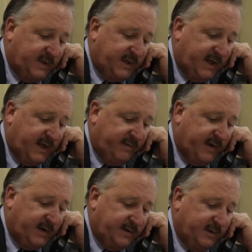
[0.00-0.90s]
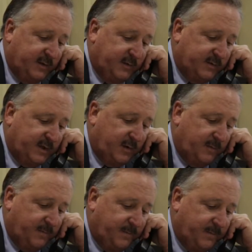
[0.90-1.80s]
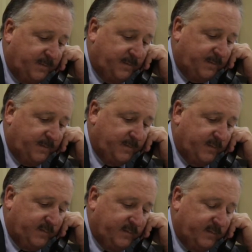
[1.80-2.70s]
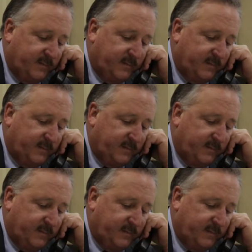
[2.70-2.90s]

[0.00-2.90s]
Call us now so we can start working for you.